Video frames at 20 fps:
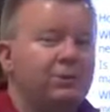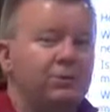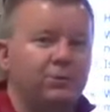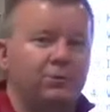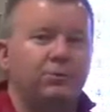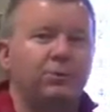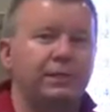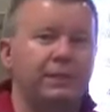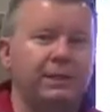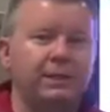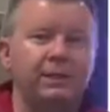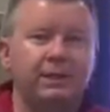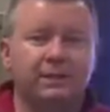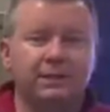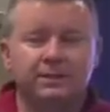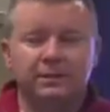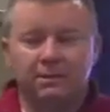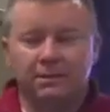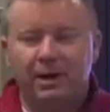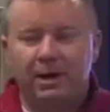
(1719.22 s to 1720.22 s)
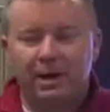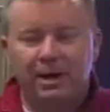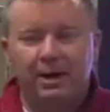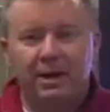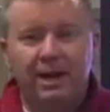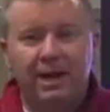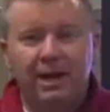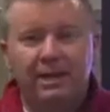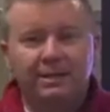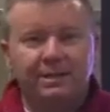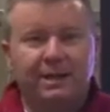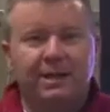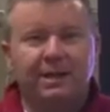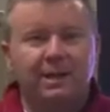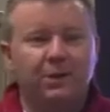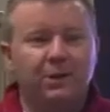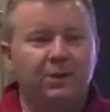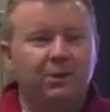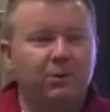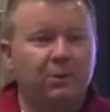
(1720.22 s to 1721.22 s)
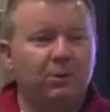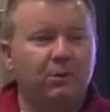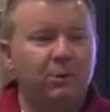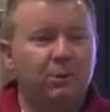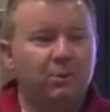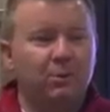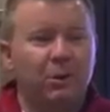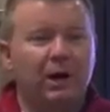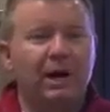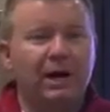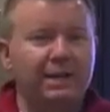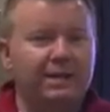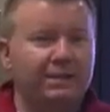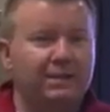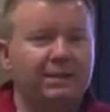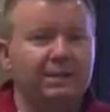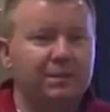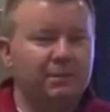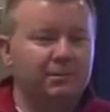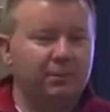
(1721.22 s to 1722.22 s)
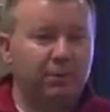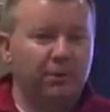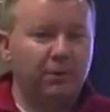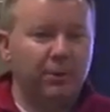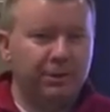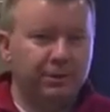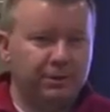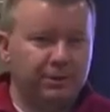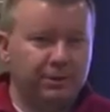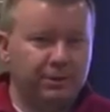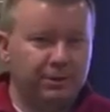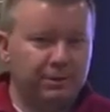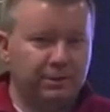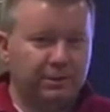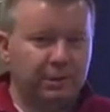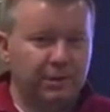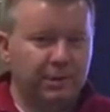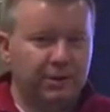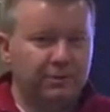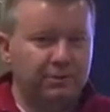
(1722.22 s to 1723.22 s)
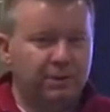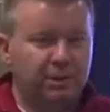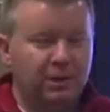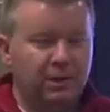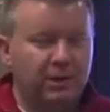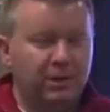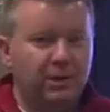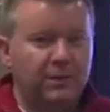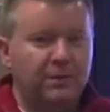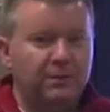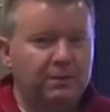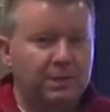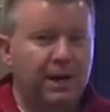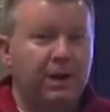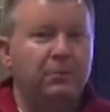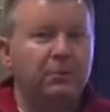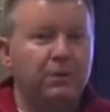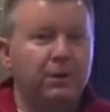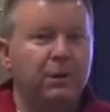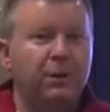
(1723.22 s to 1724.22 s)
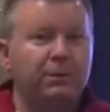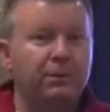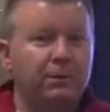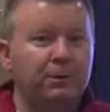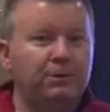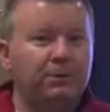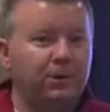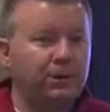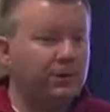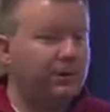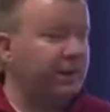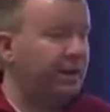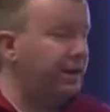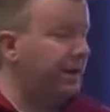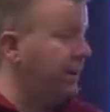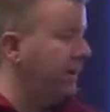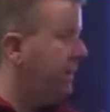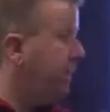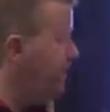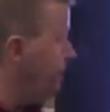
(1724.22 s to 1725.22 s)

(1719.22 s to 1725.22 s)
truly is, by sitting down and going, well, why is this important? That will help you figure that out.